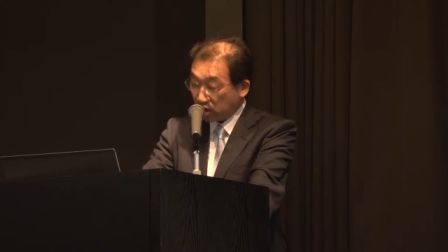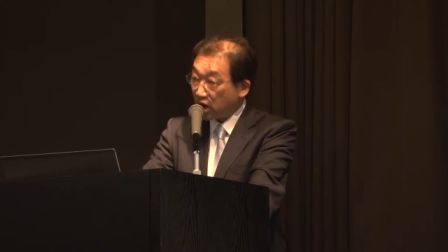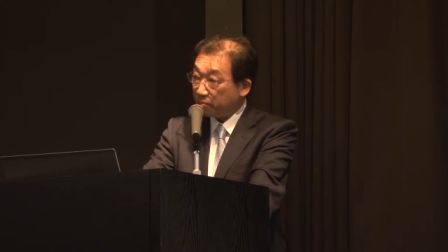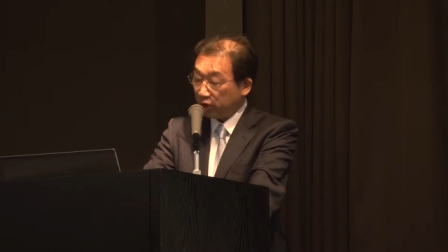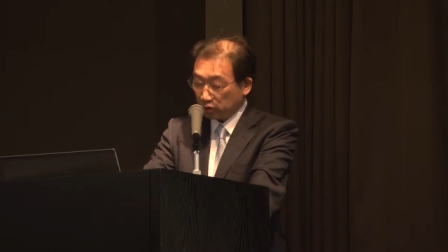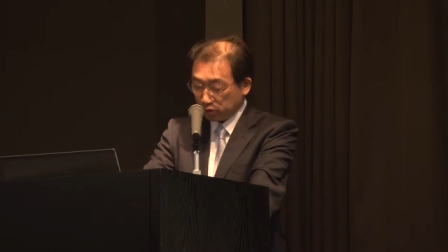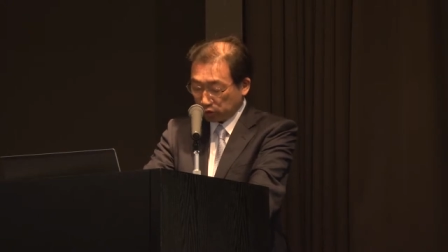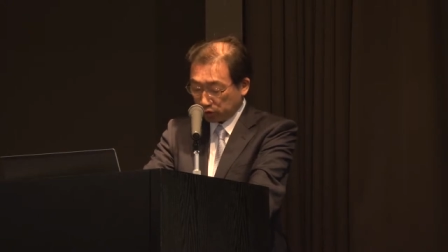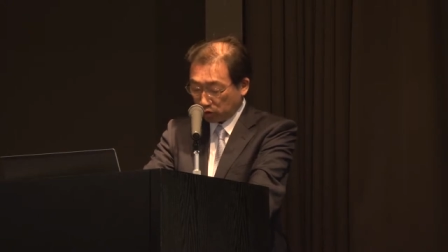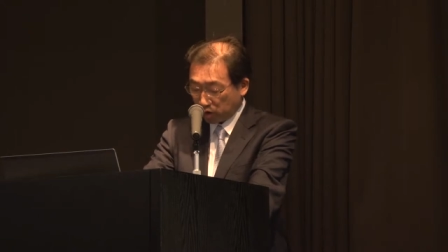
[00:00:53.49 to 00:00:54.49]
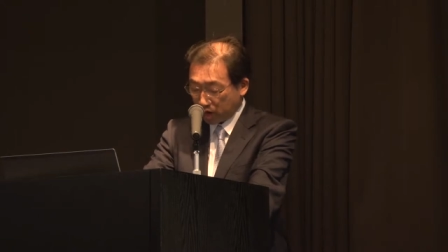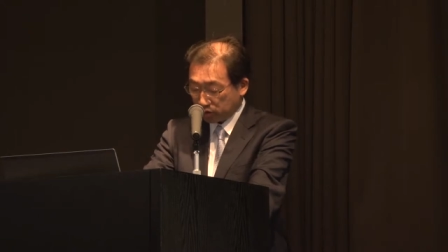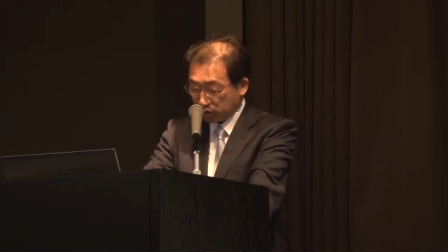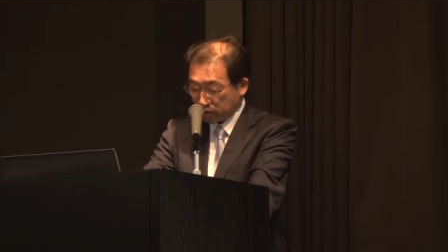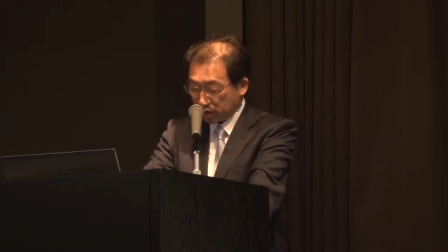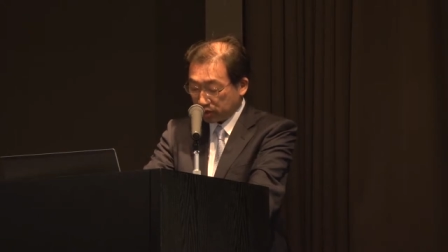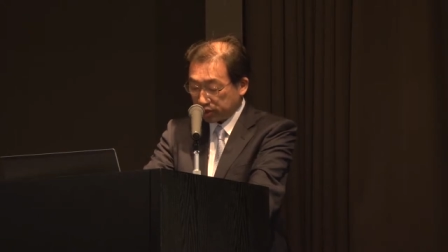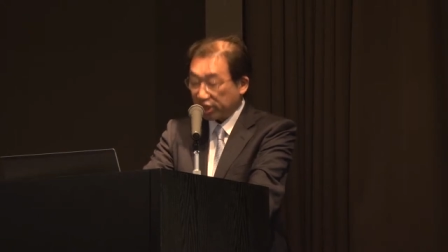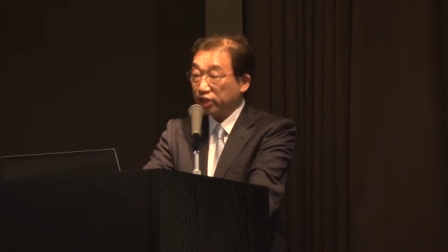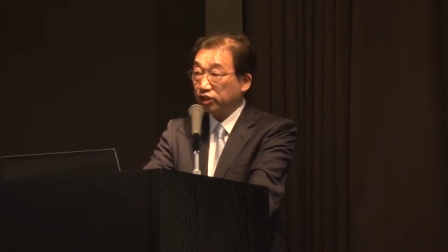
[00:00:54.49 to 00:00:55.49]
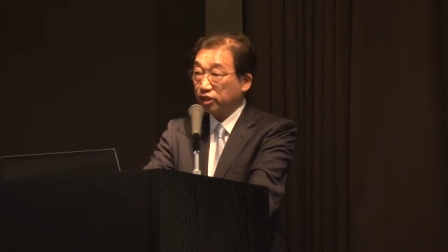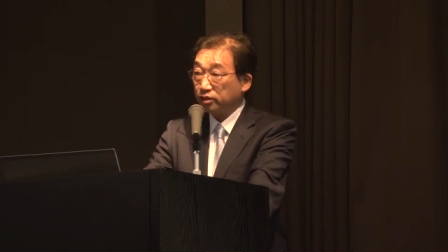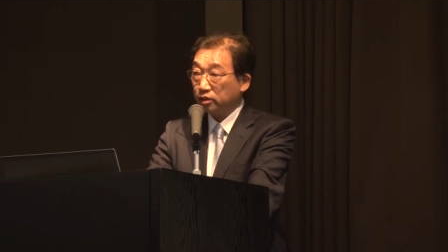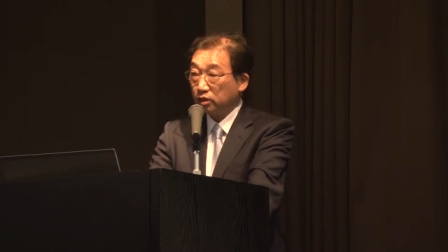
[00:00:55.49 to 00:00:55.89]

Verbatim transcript: rapid socio-cultural changes,